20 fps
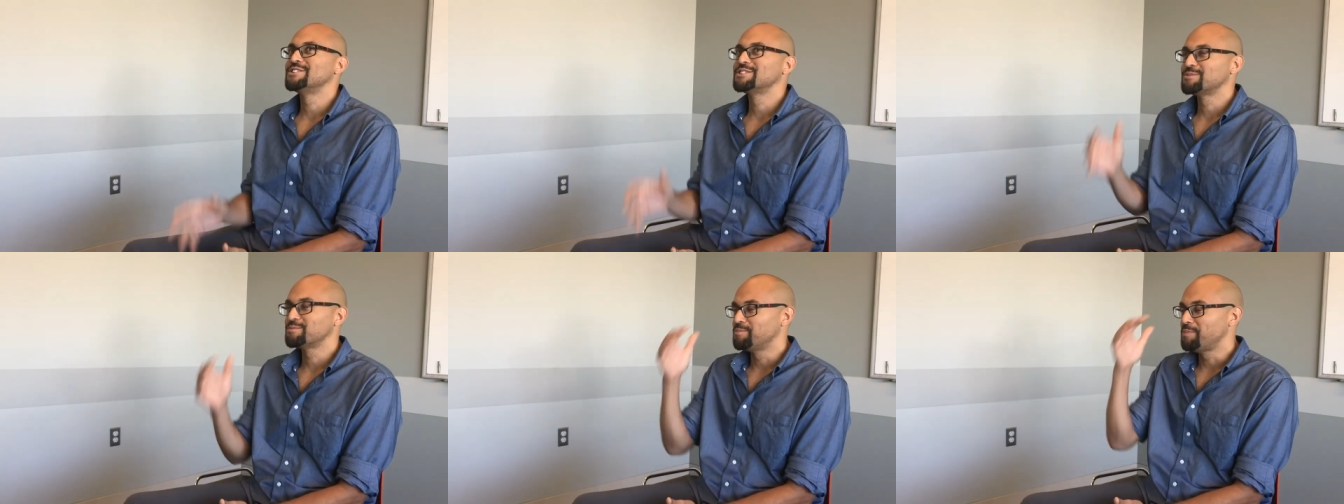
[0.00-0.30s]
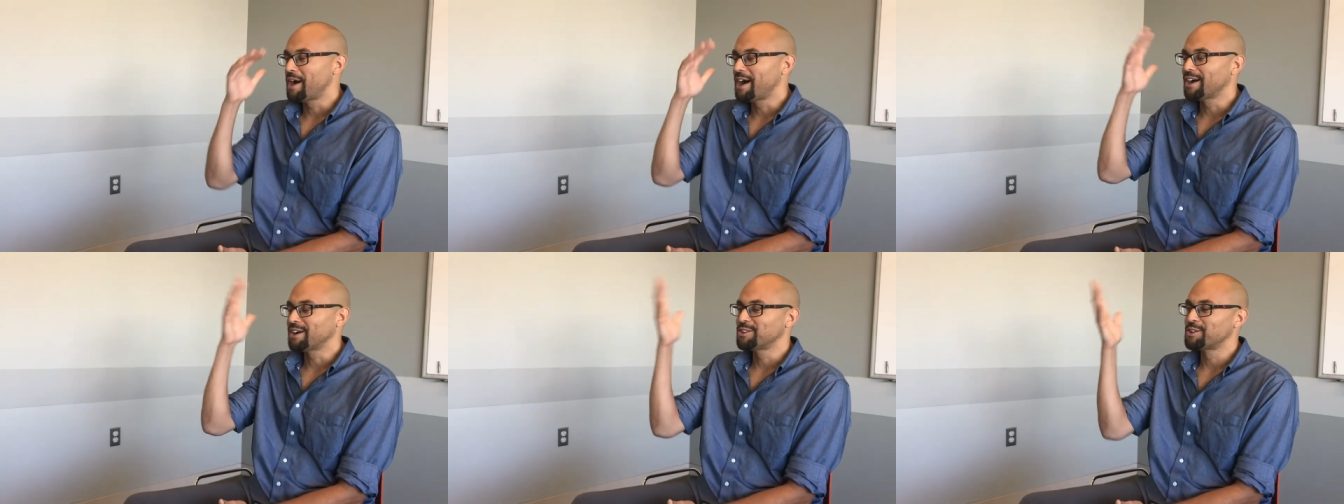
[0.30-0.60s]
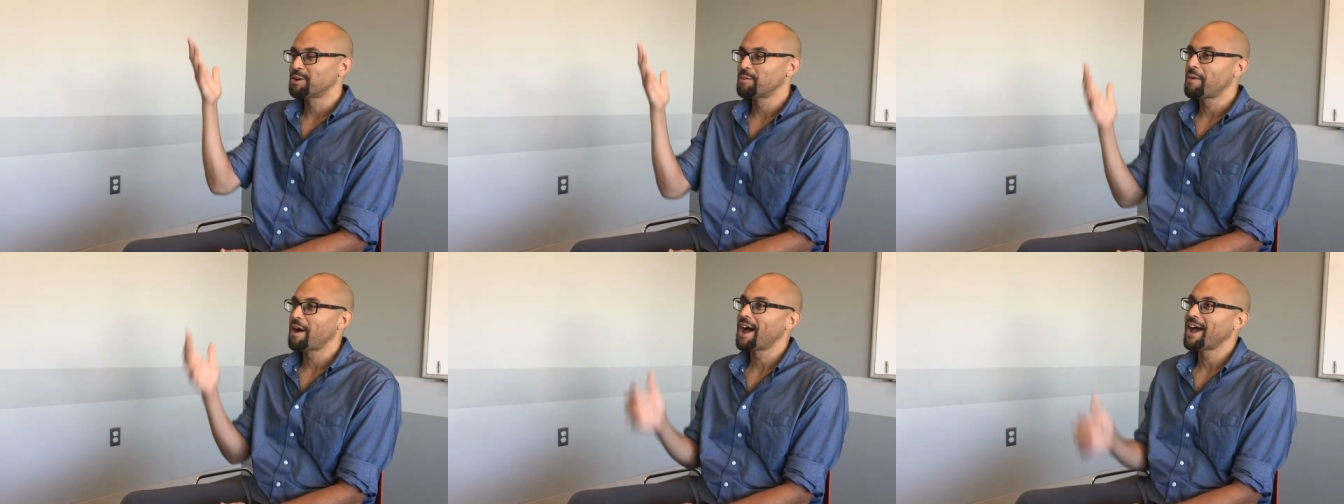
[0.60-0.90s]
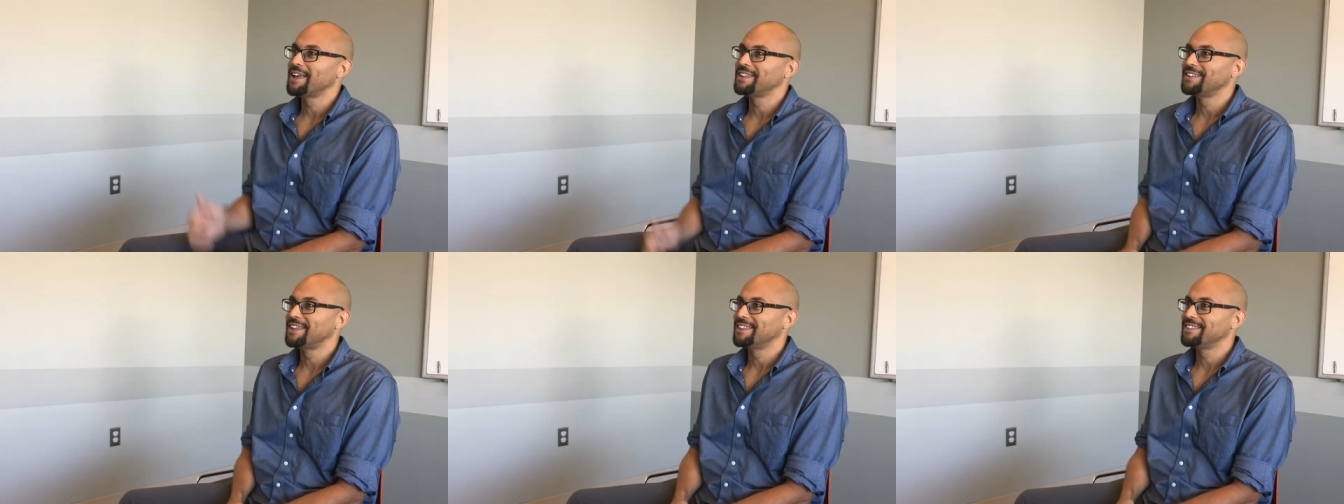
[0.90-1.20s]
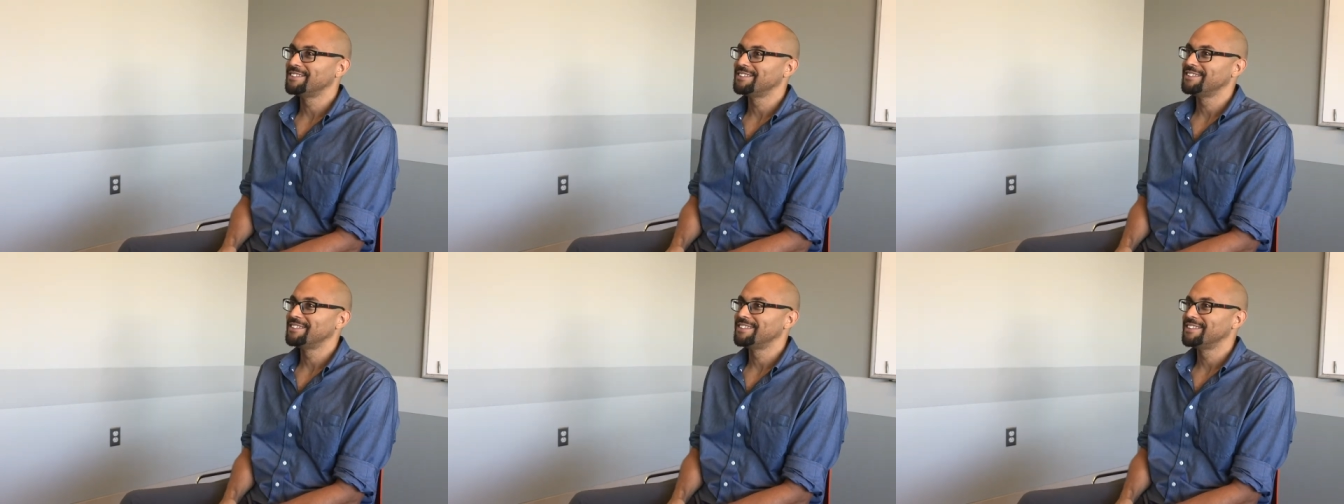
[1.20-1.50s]
just boggled our mind that
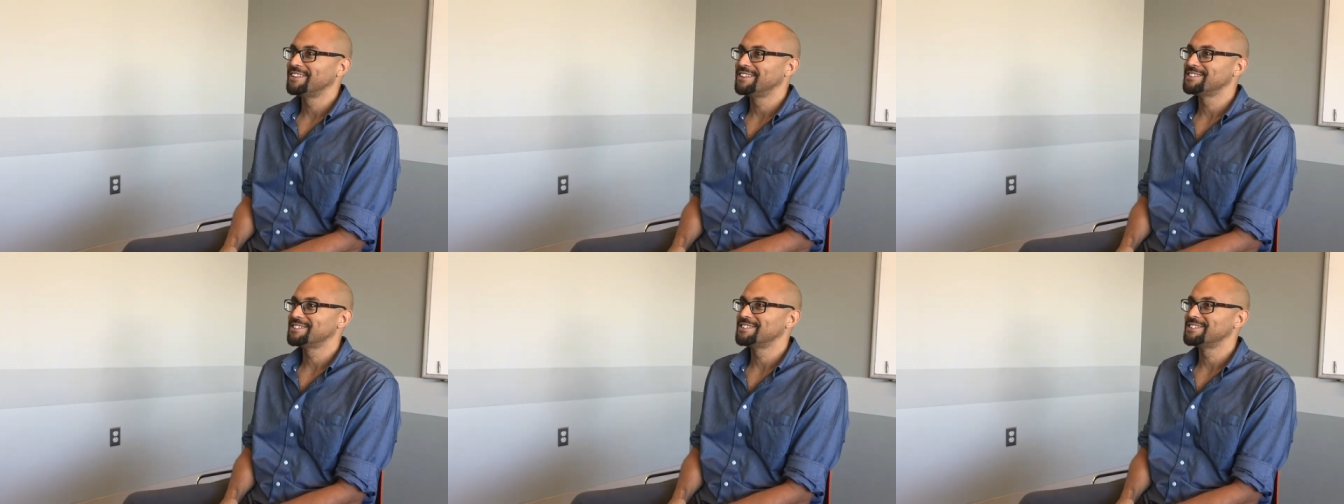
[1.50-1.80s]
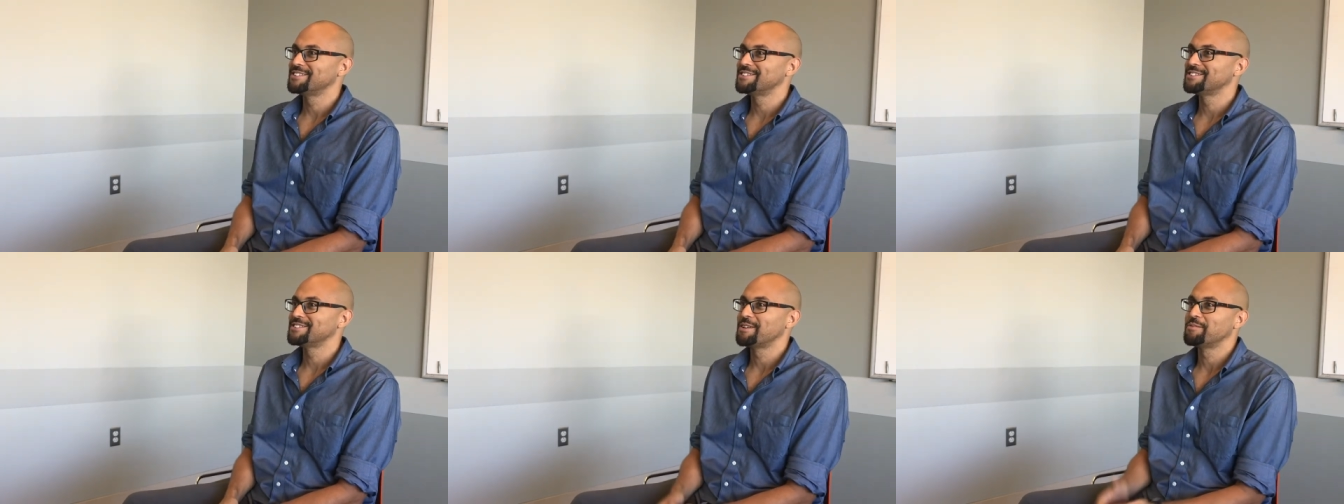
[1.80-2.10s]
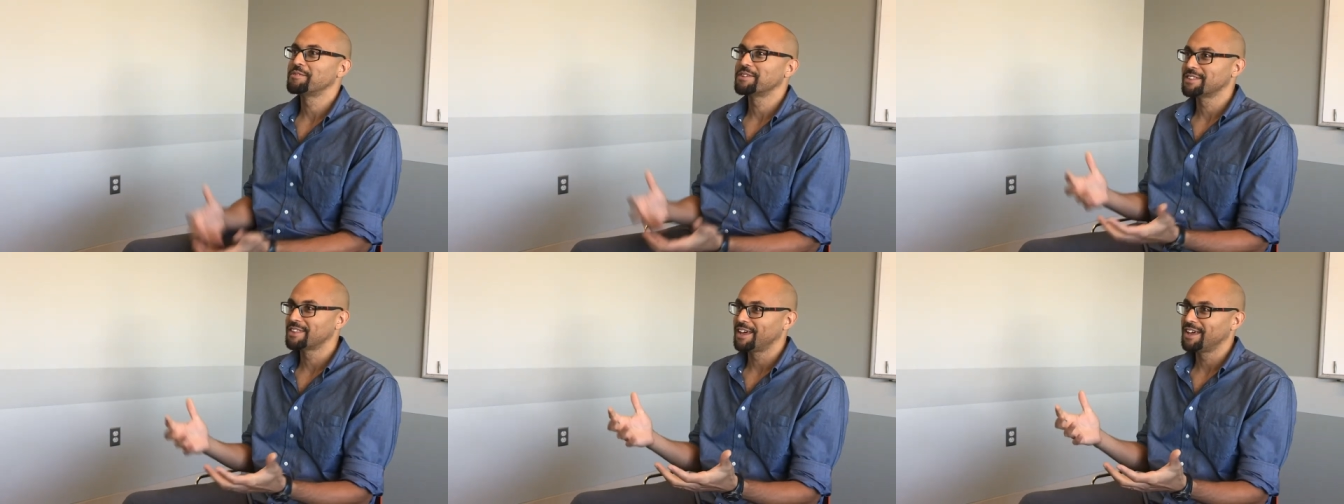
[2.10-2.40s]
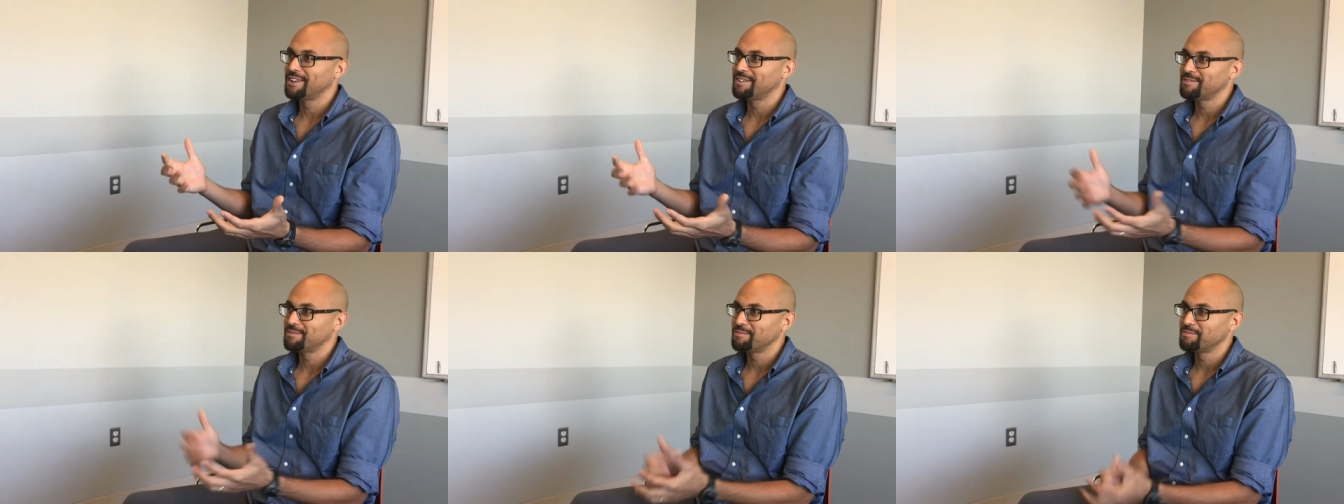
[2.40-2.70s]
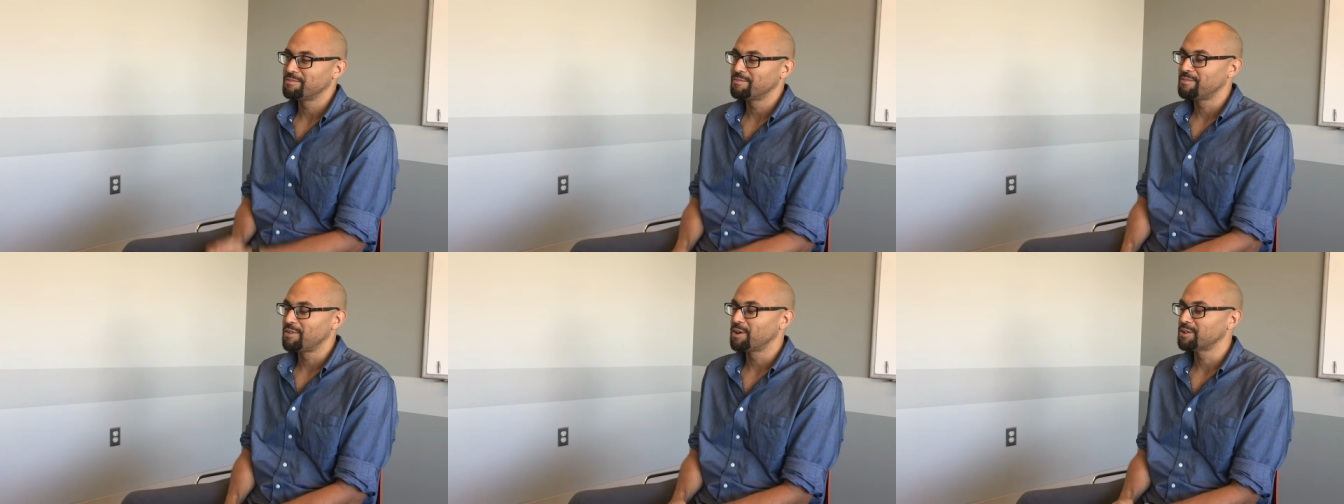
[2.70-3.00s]
this is something that
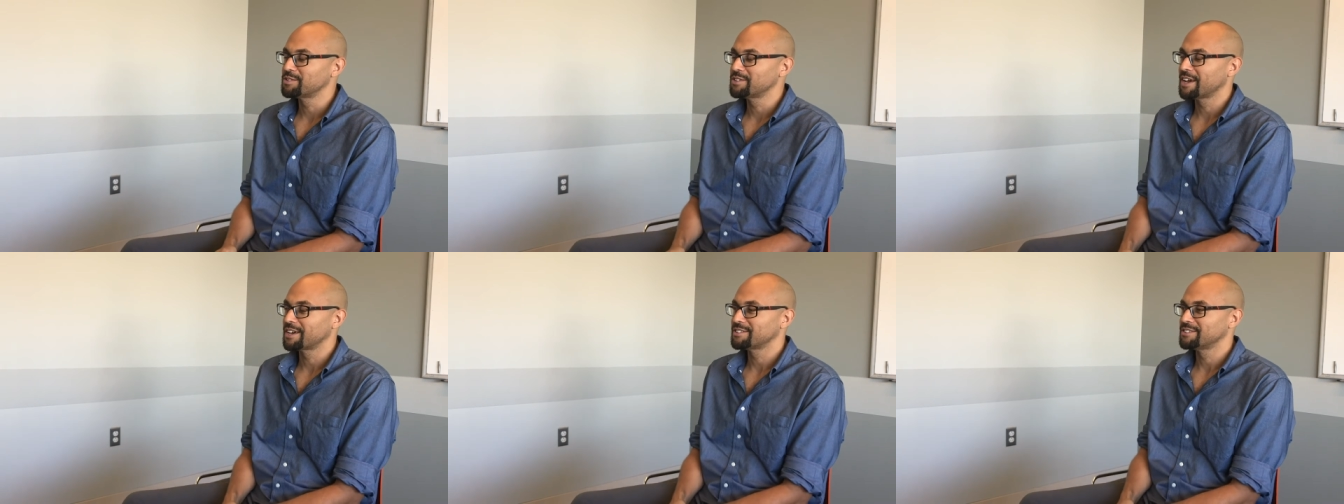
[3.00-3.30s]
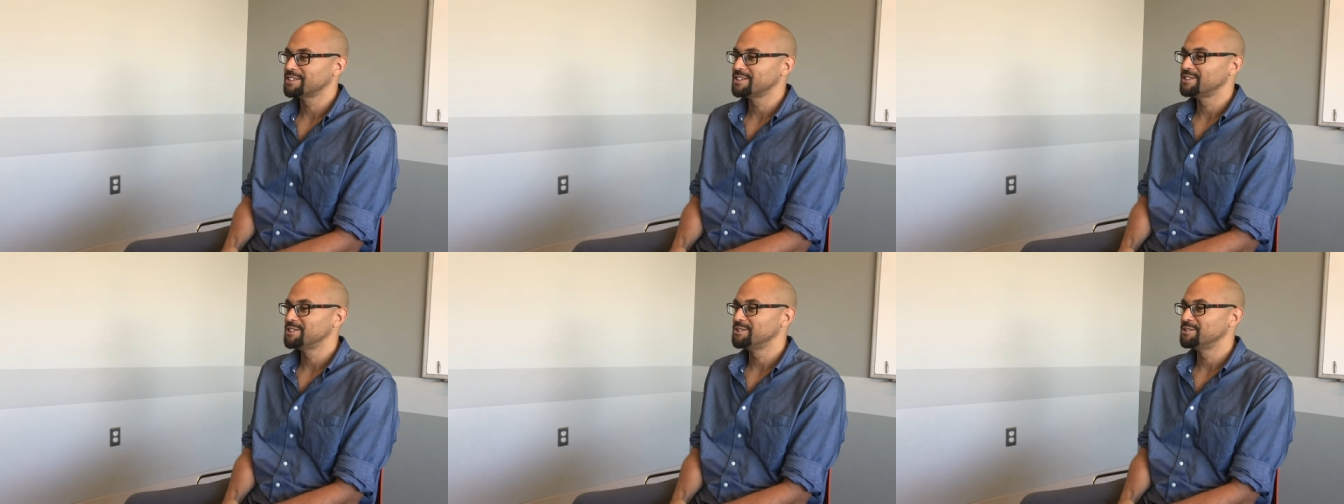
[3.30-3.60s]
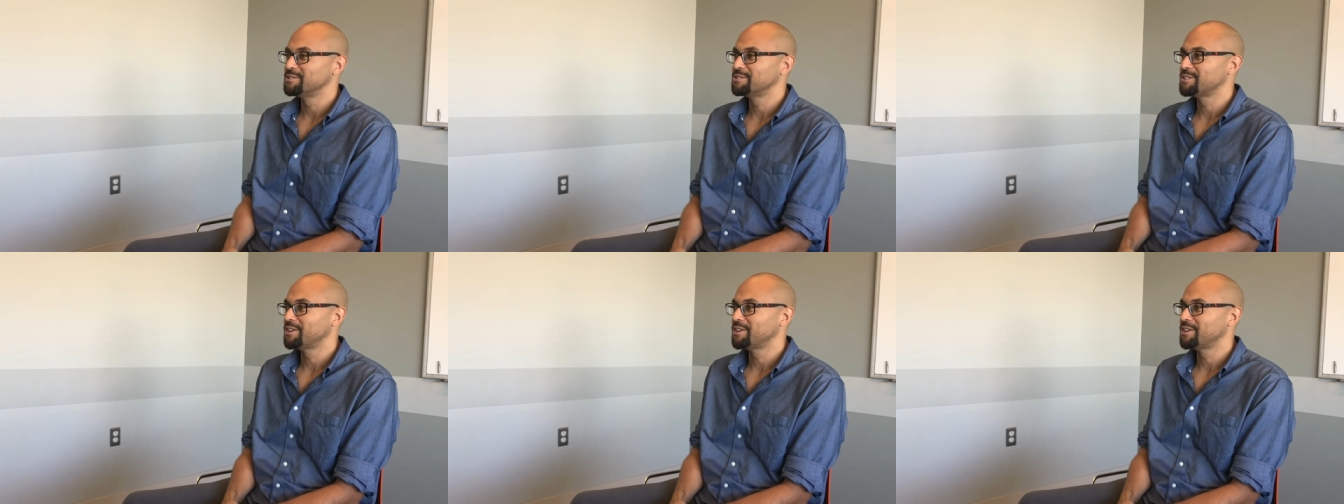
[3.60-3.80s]
folks actually do.